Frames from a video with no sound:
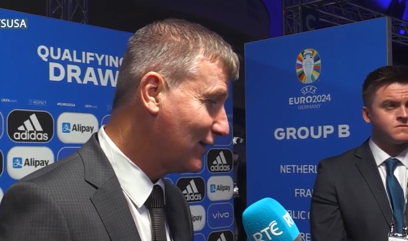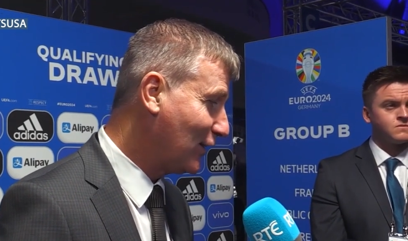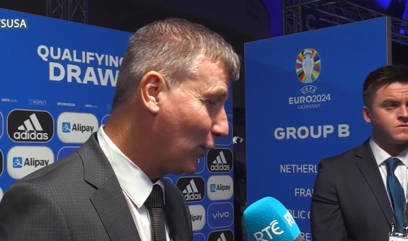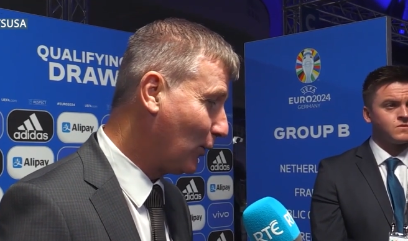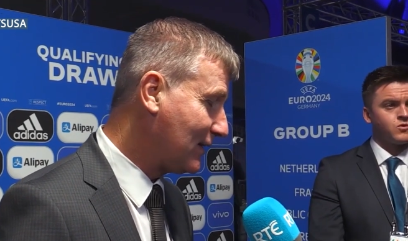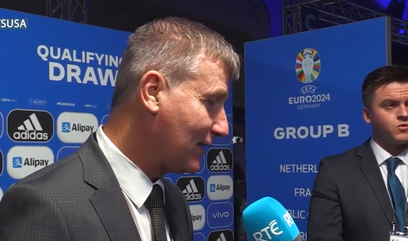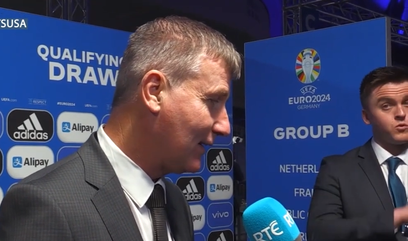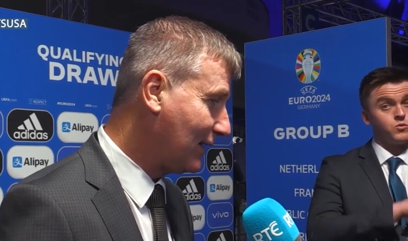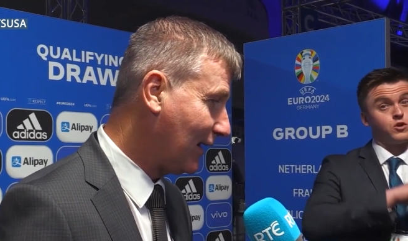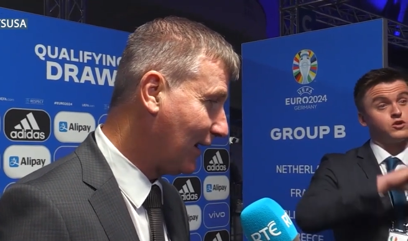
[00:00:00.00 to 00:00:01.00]
Speaker 1: you know, I
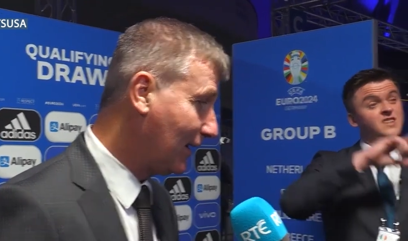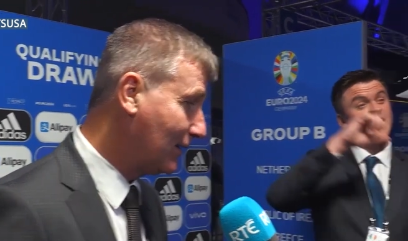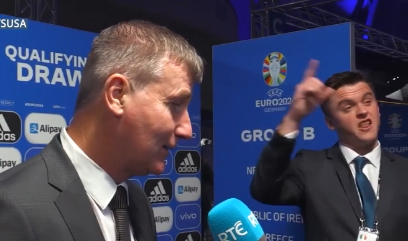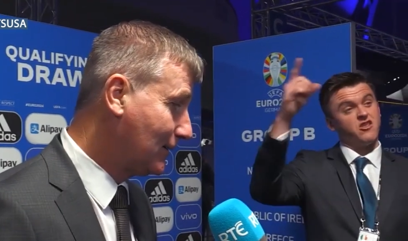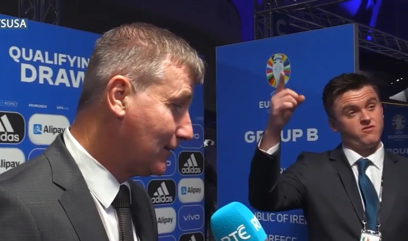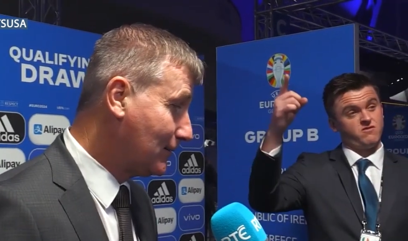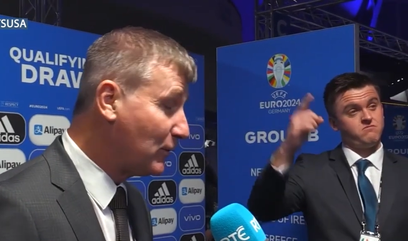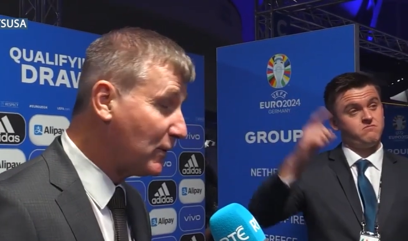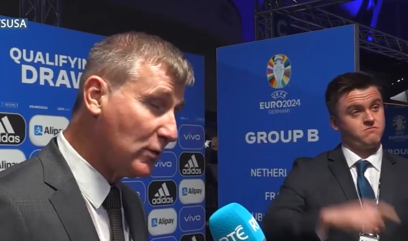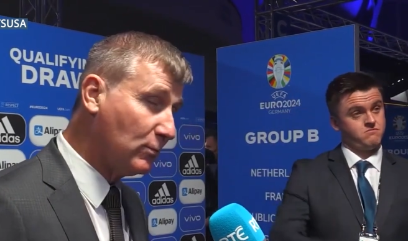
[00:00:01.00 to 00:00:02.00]
think uh,
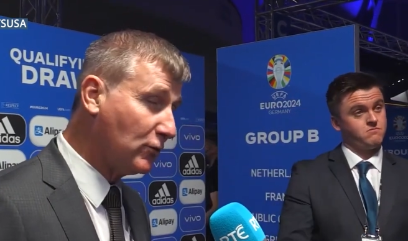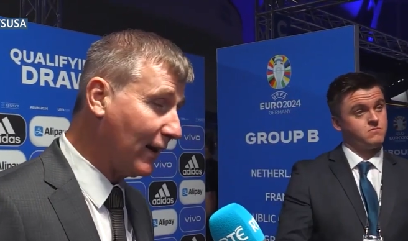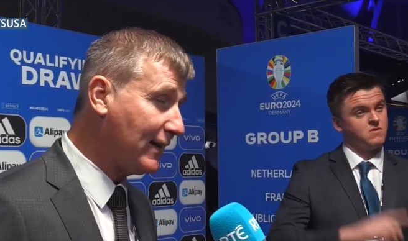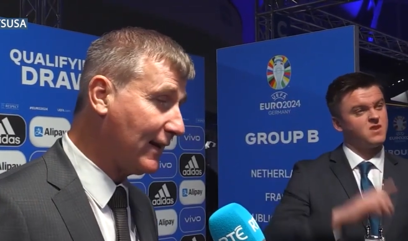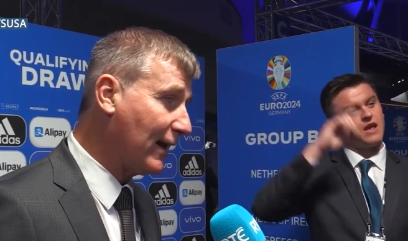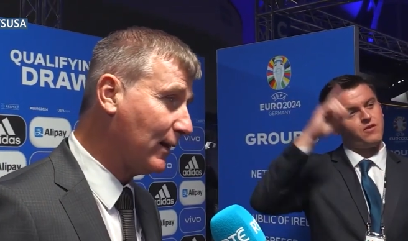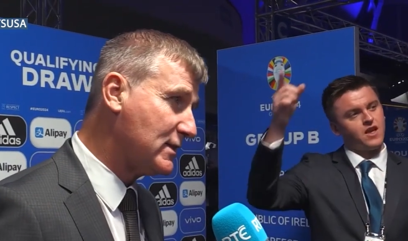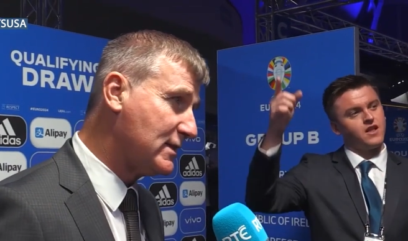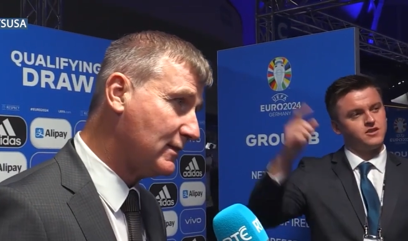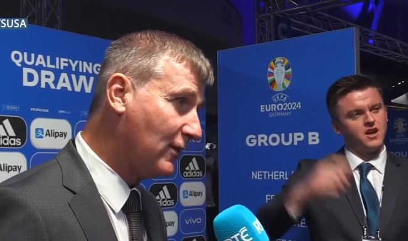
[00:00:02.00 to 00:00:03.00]
some great
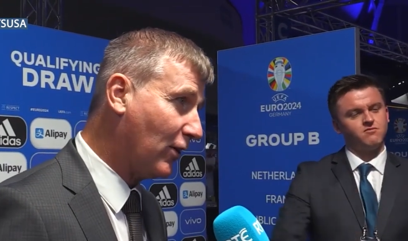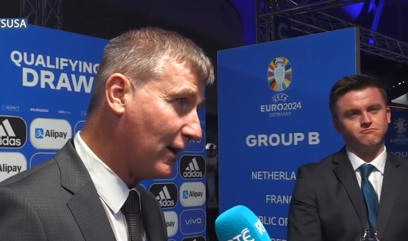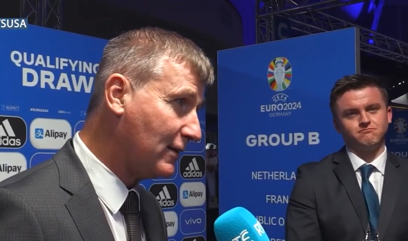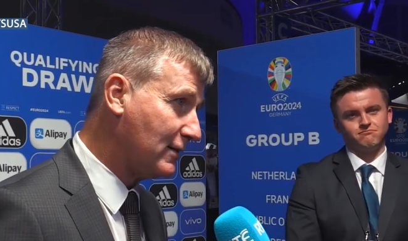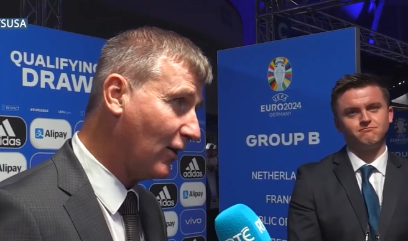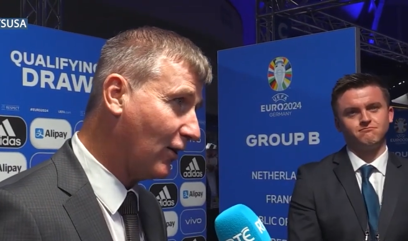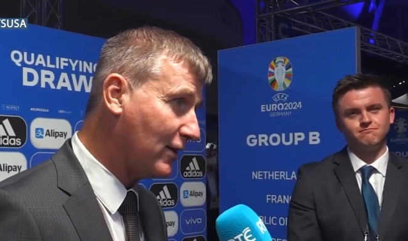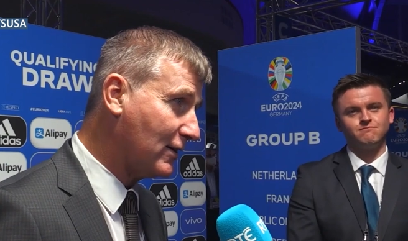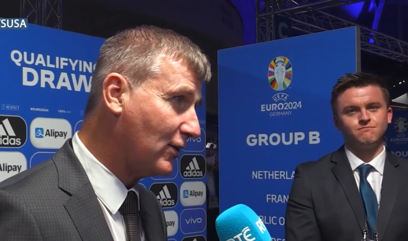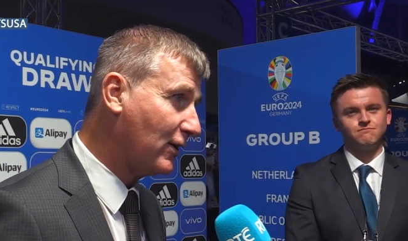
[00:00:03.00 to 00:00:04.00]
games Ireland,
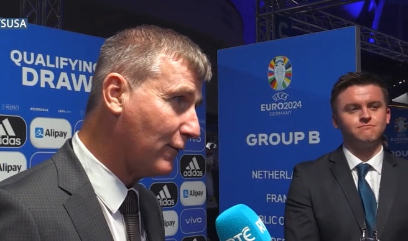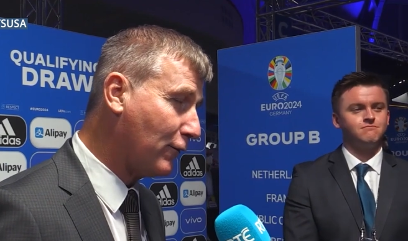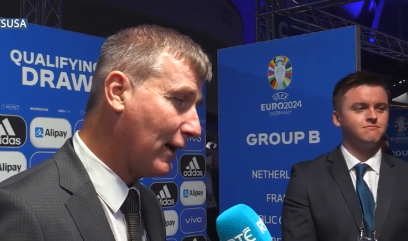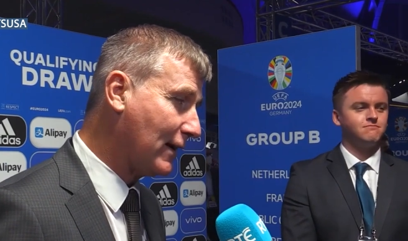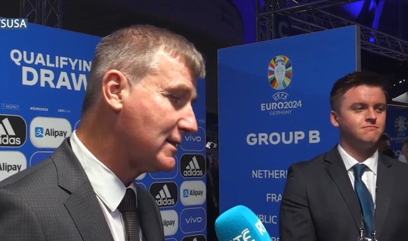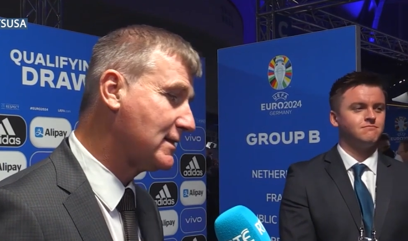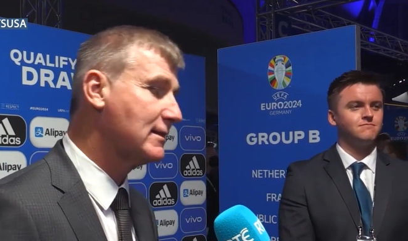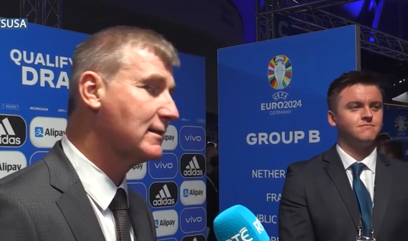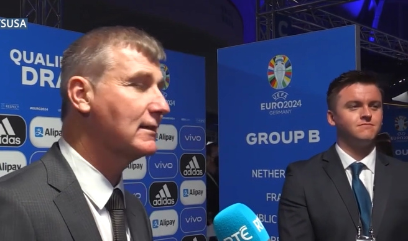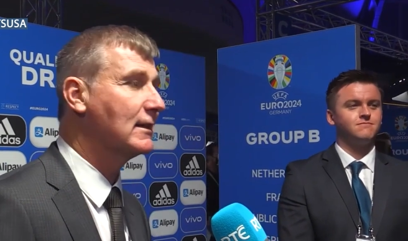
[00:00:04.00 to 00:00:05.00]
Holland, Ireland,
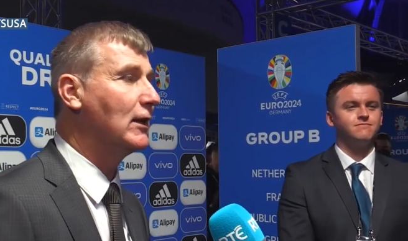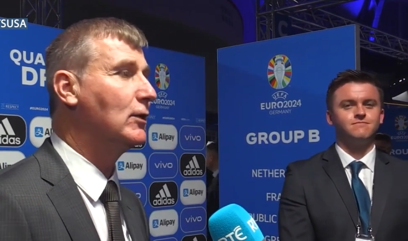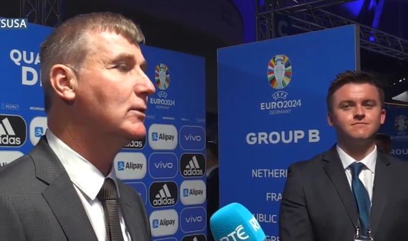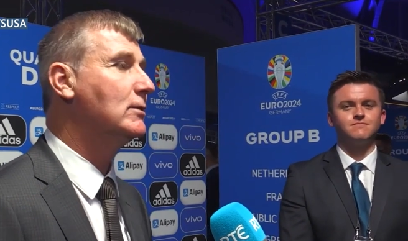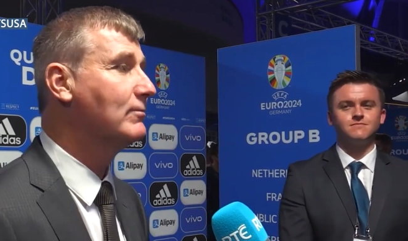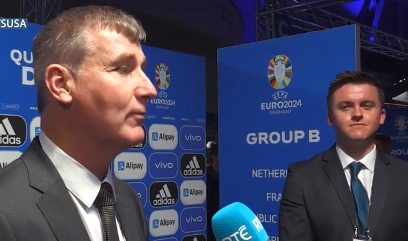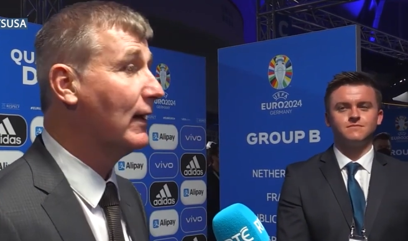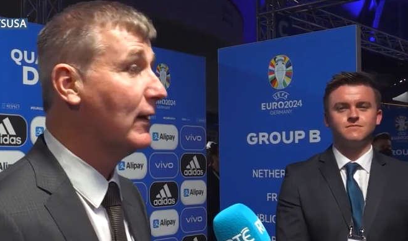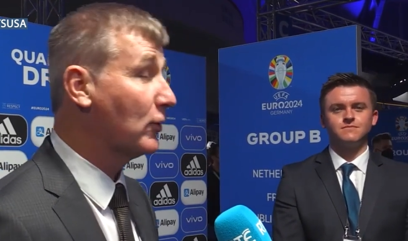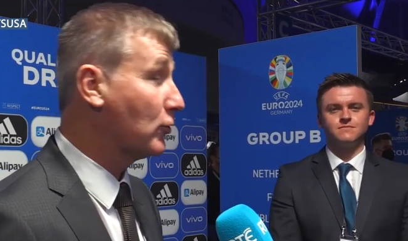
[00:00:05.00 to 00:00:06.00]
France, you know,
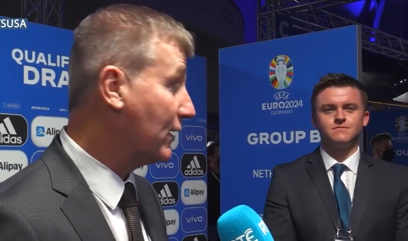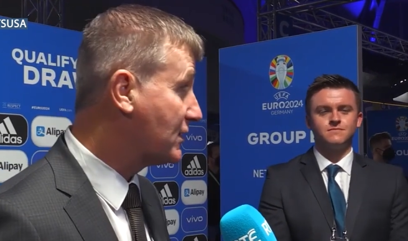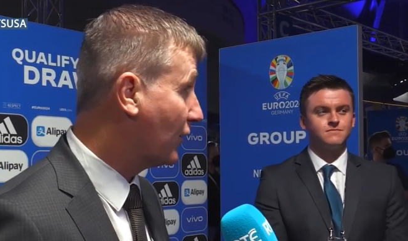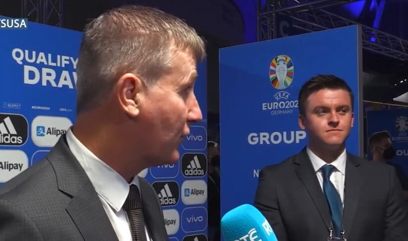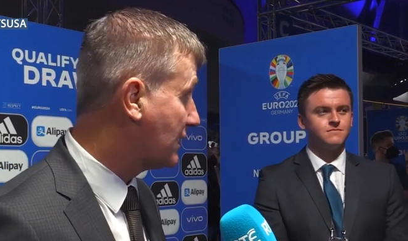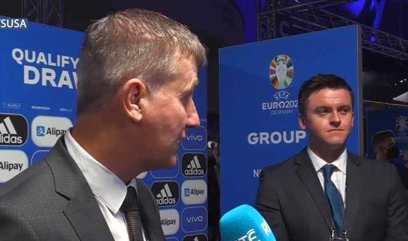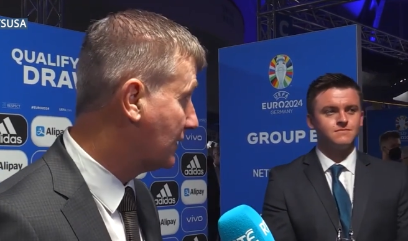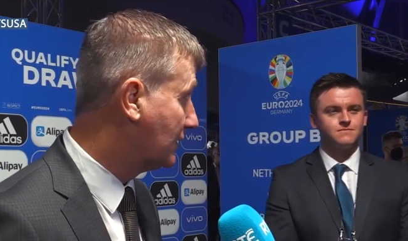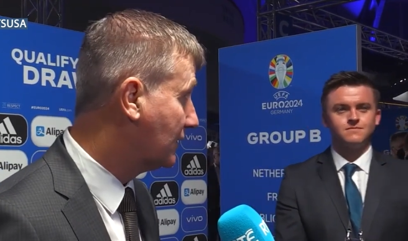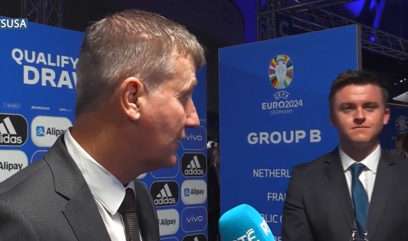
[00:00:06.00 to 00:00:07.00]
Greece
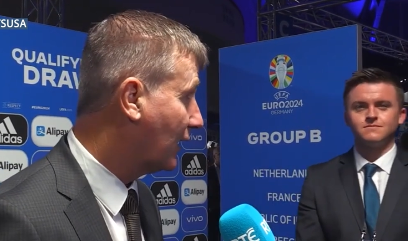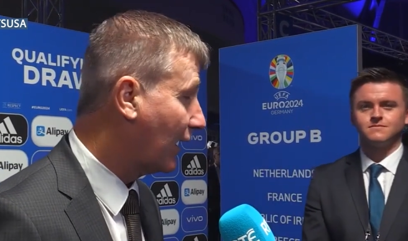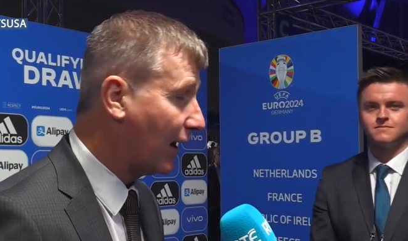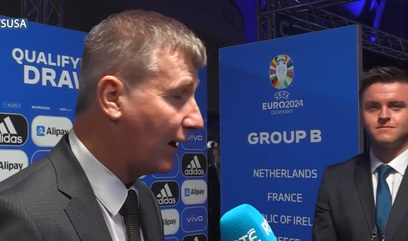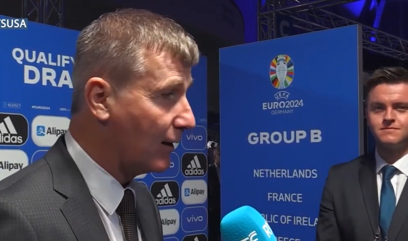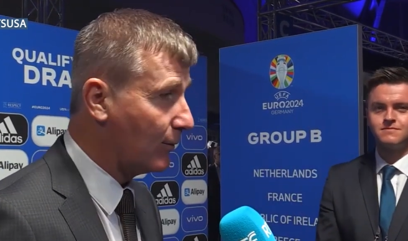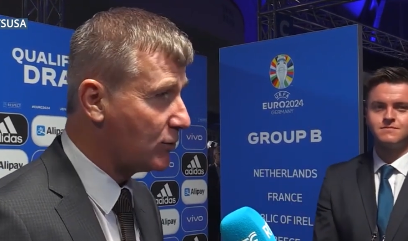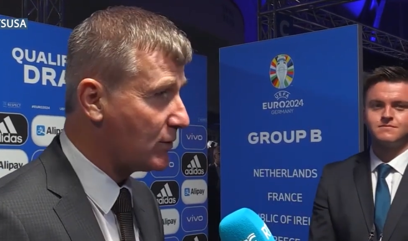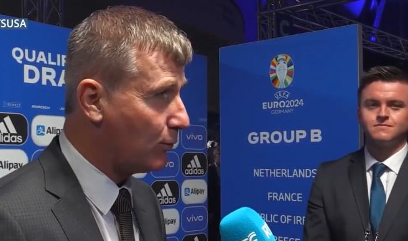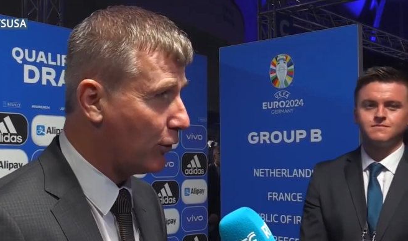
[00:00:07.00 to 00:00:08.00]
obviously are a
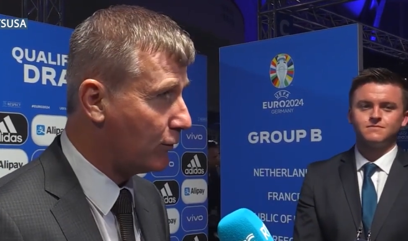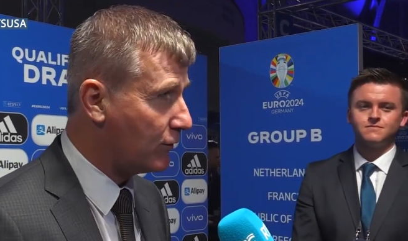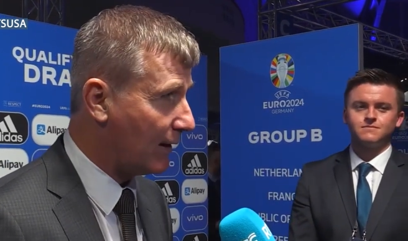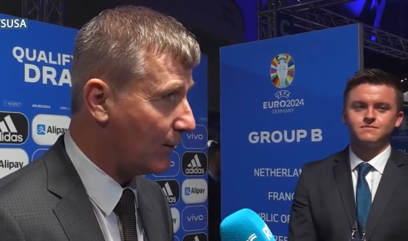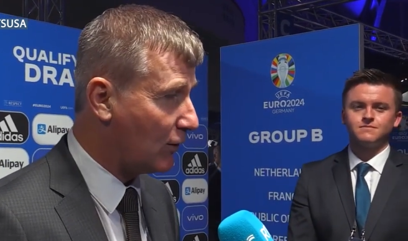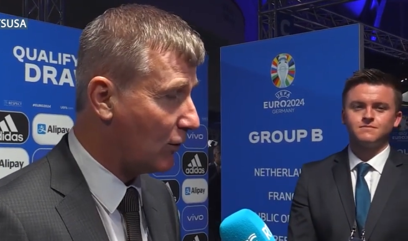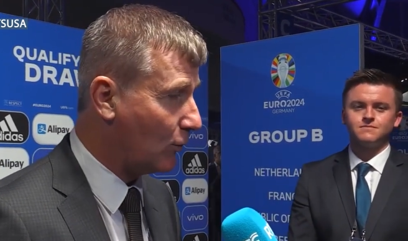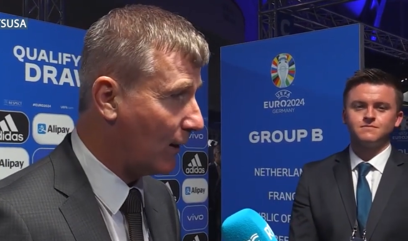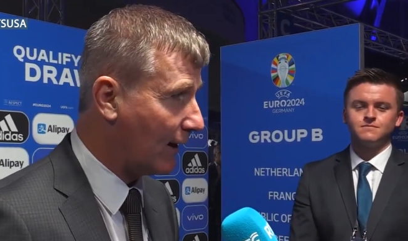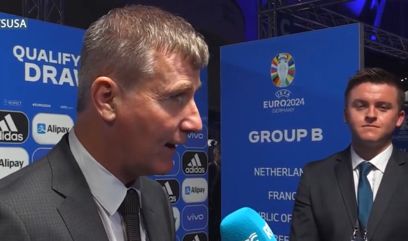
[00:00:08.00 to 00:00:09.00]
much improved team and doing well